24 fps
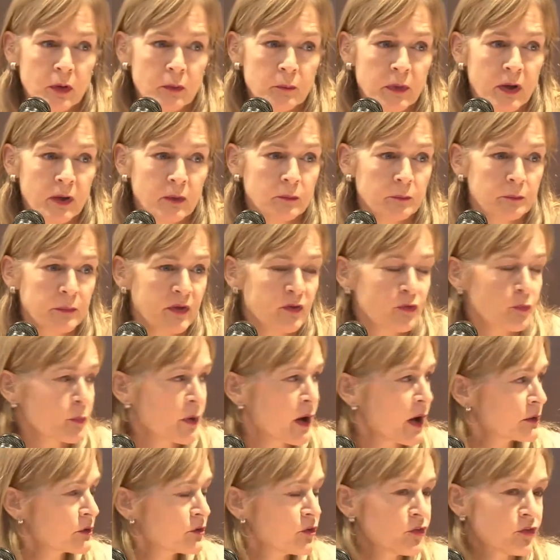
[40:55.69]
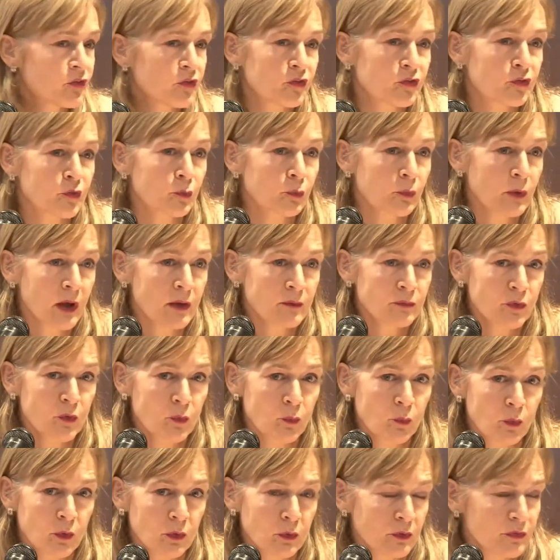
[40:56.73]
about best practices around the
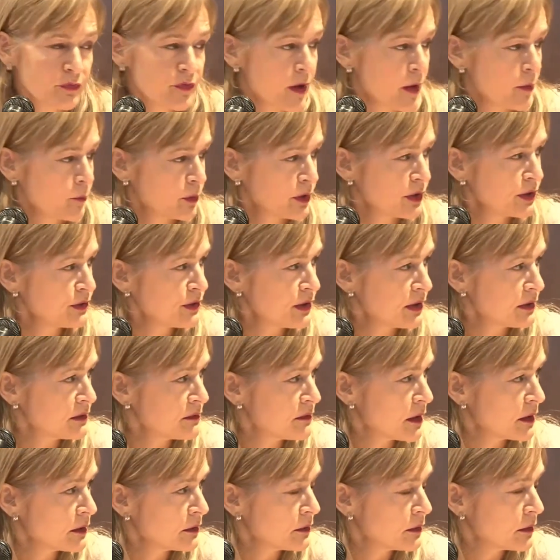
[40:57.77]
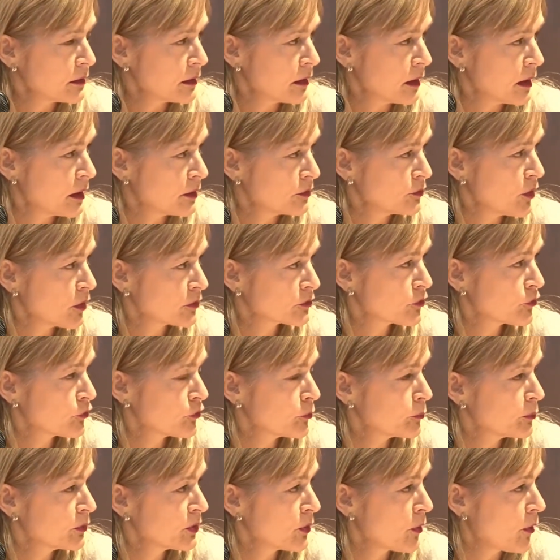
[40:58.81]
world that we did, that Dr.
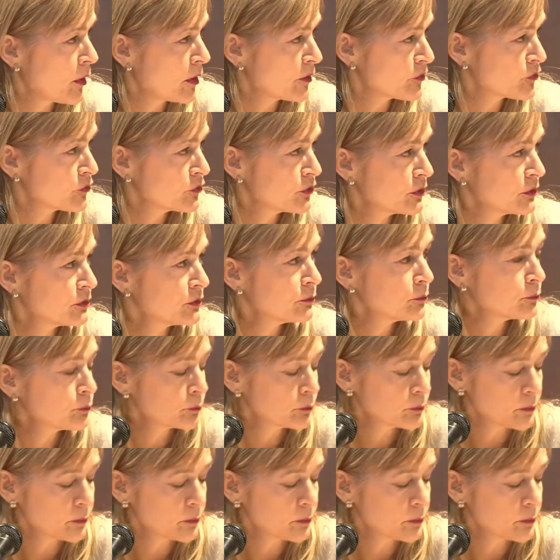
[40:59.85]
Zubin Austin